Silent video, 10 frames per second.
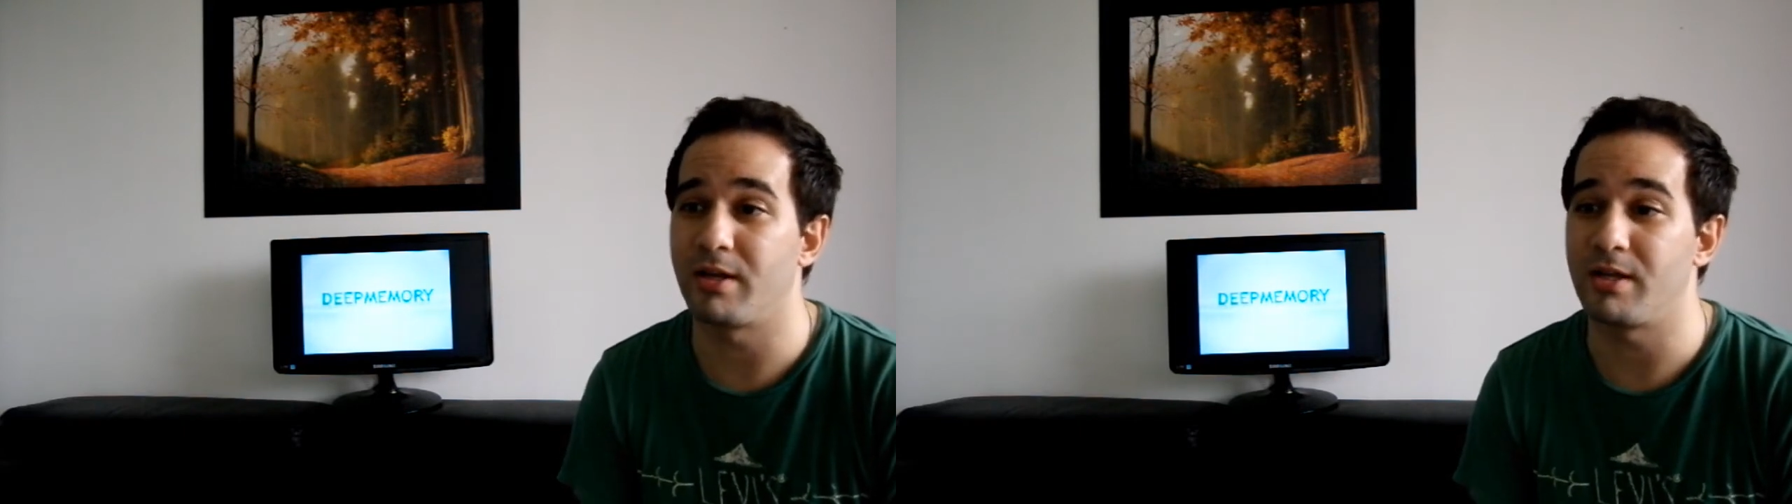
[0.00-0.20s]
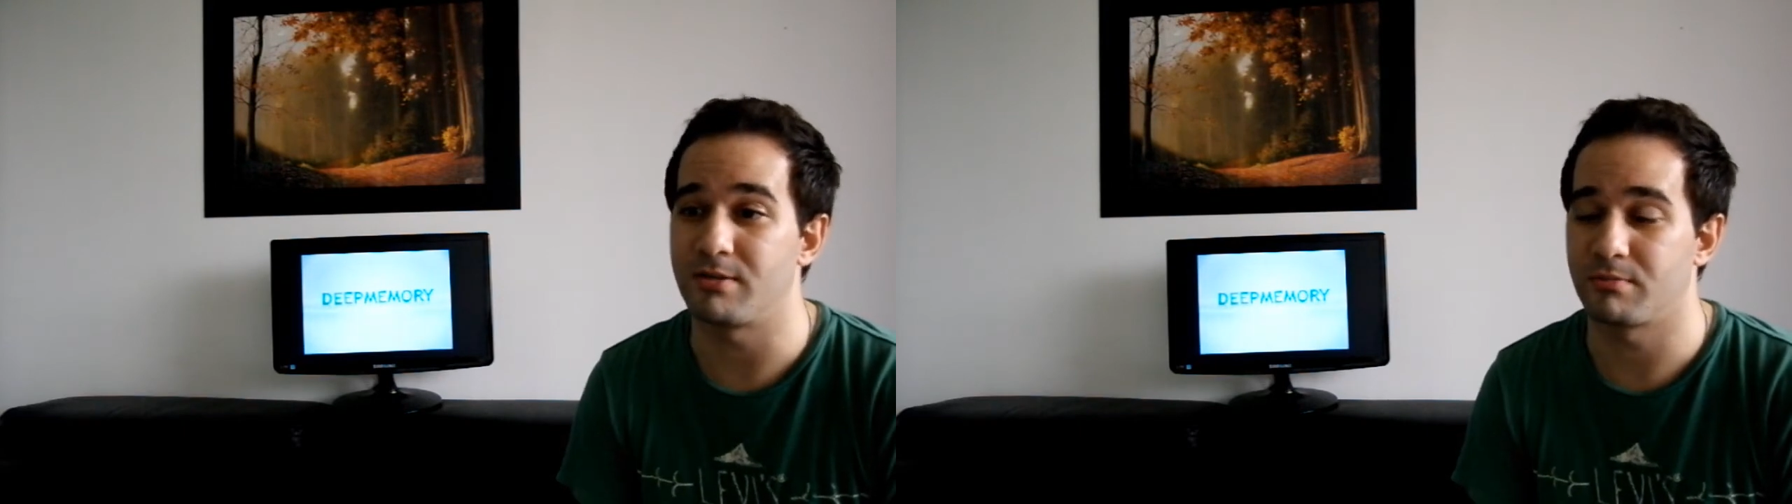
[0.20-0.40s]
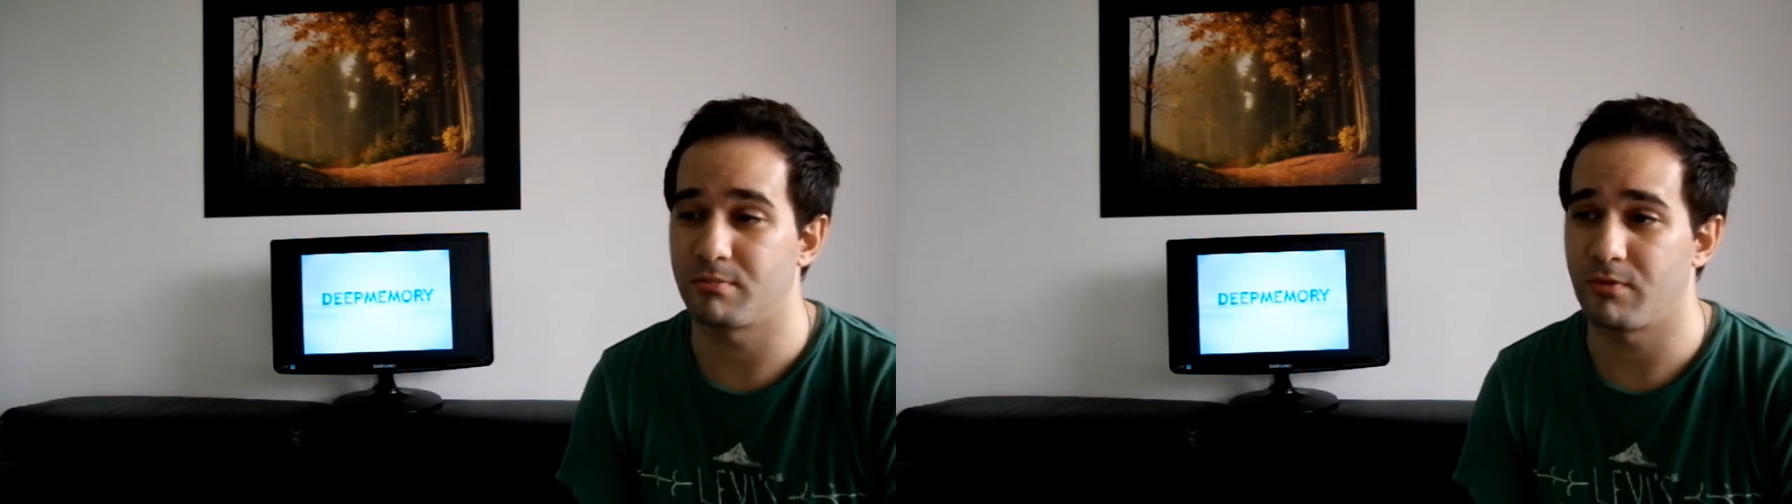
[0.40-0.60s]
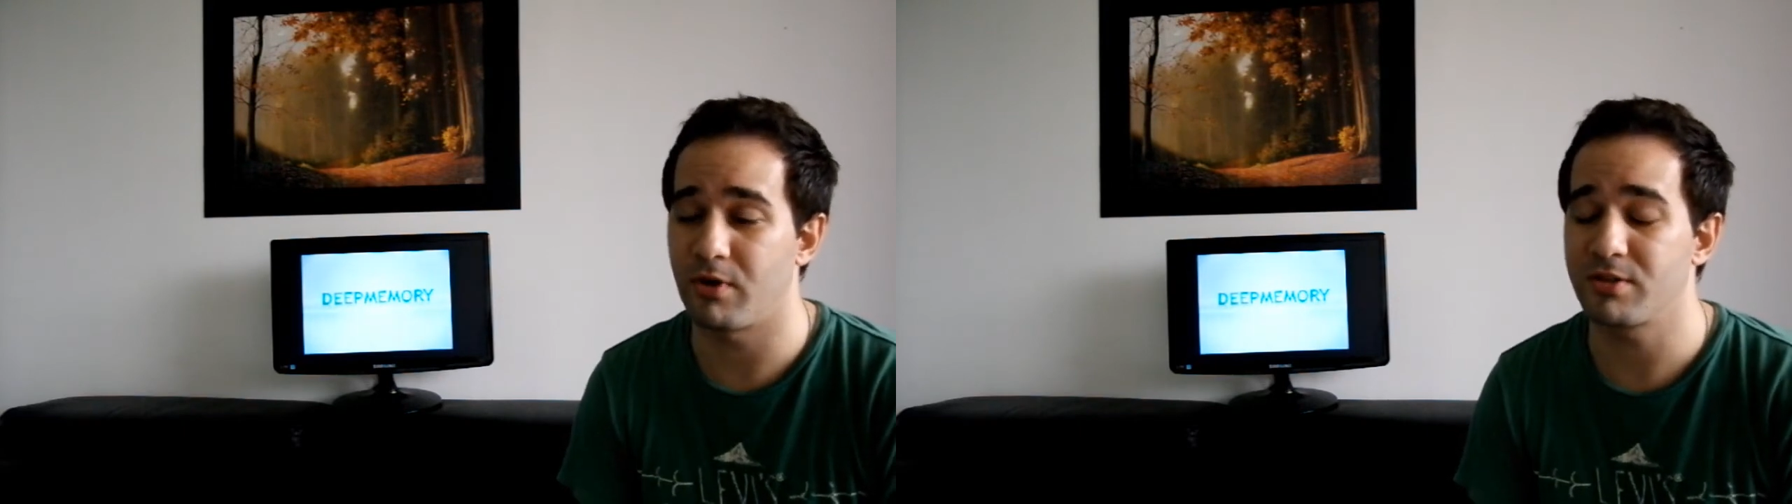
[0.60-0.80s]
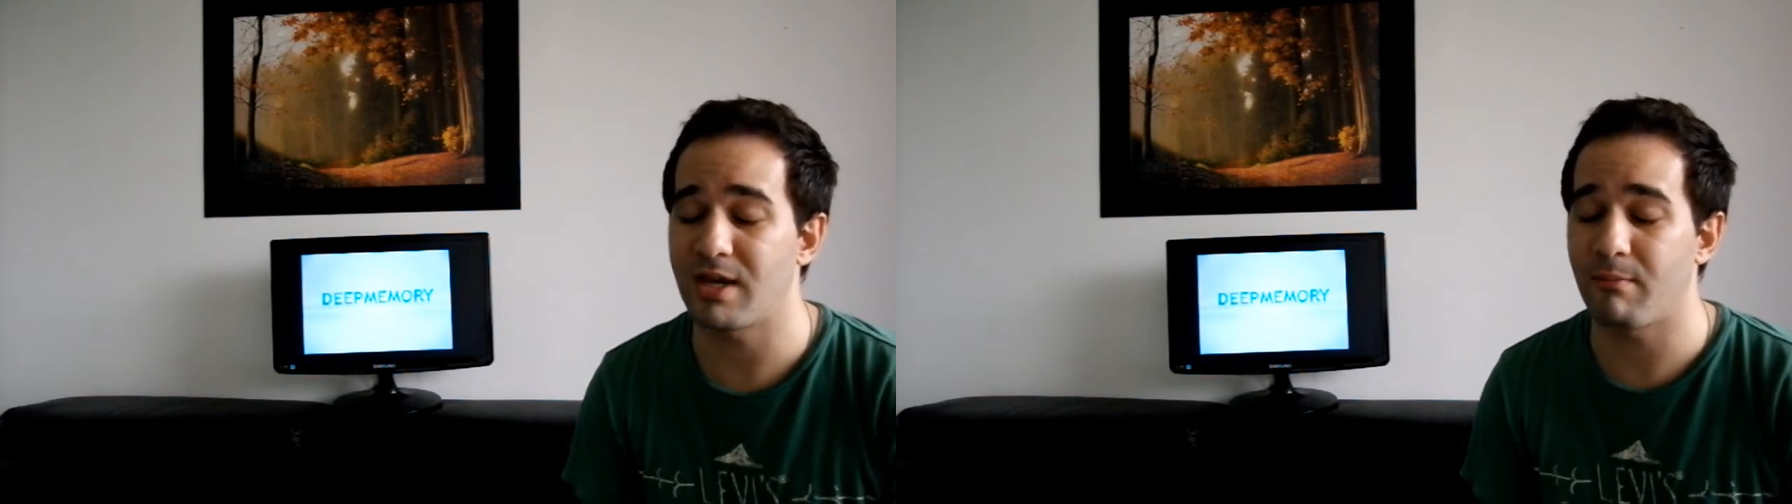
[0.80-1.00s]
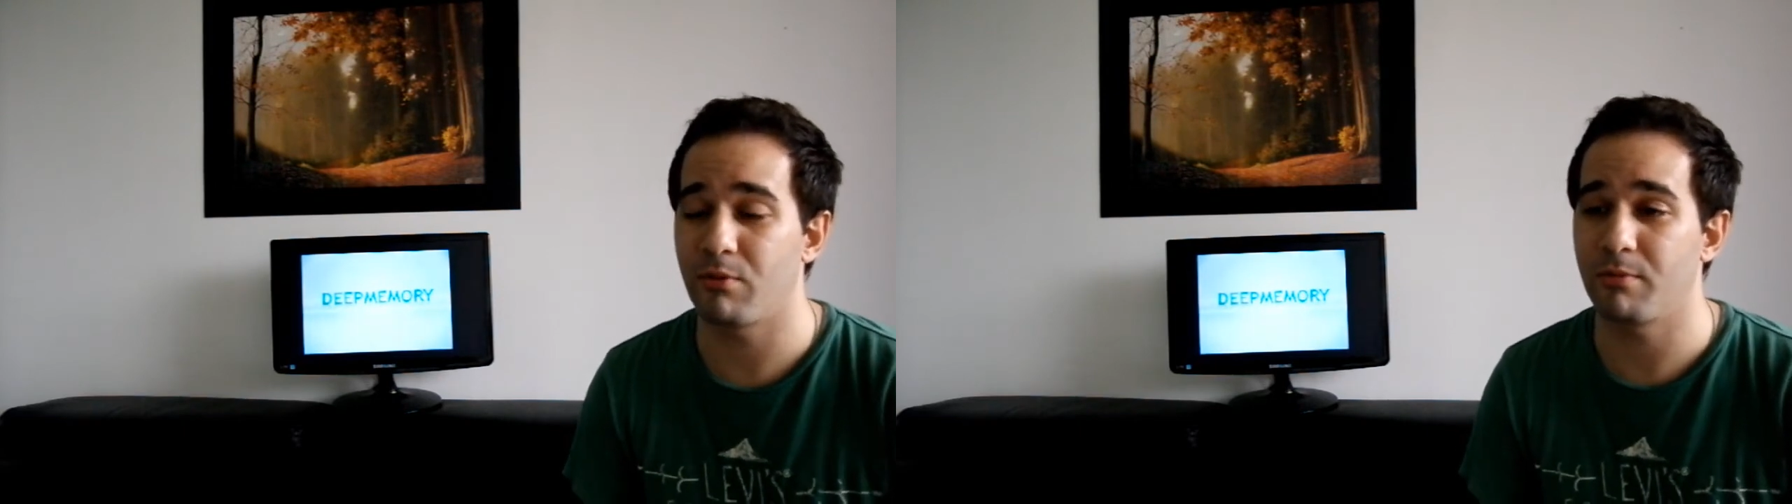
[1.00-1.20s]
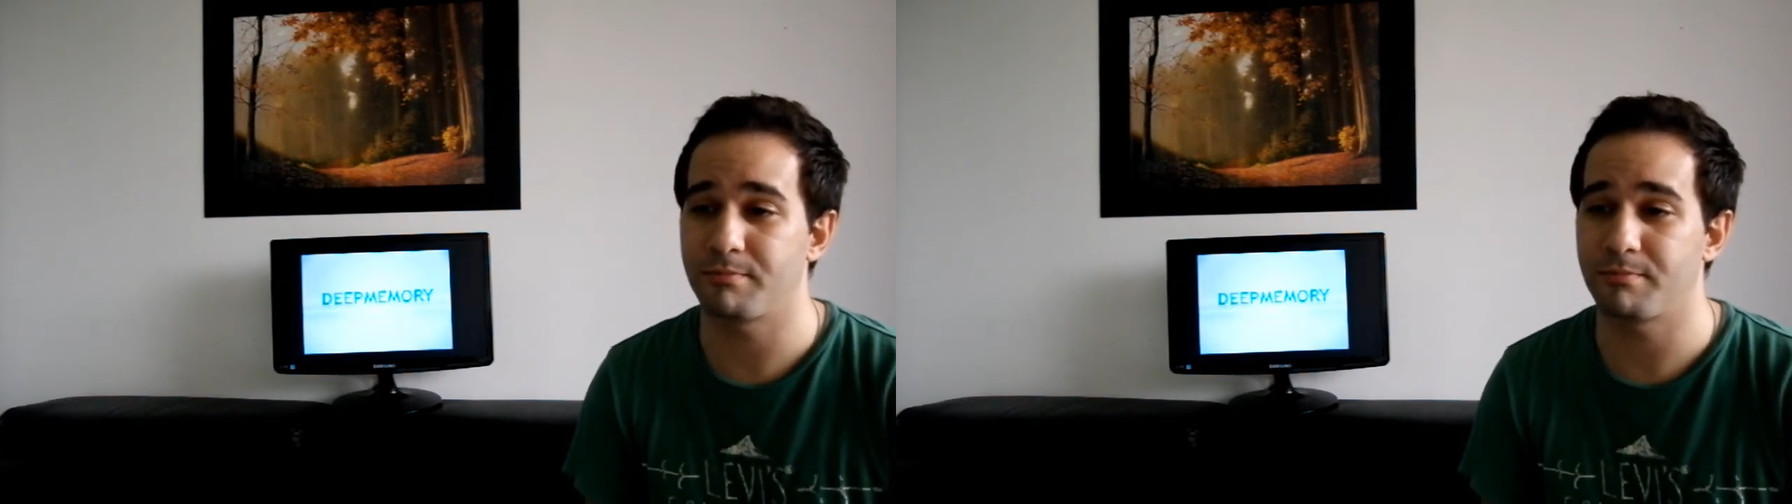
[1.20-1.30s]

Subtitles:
needs. For example,